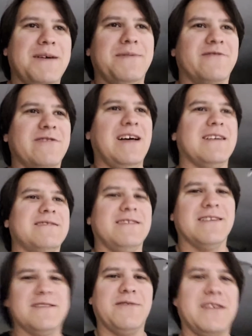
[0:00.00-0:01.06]
I've been relaxing
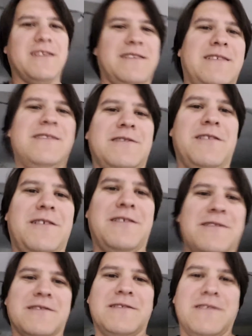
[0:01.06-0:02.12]
because we had a
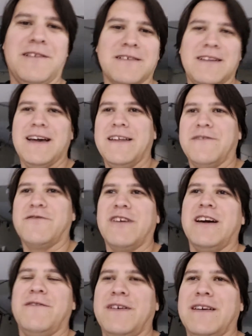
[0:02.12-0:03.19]
long, long night of
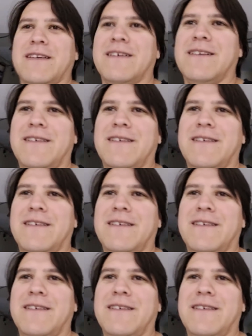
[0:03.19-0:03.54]
driving.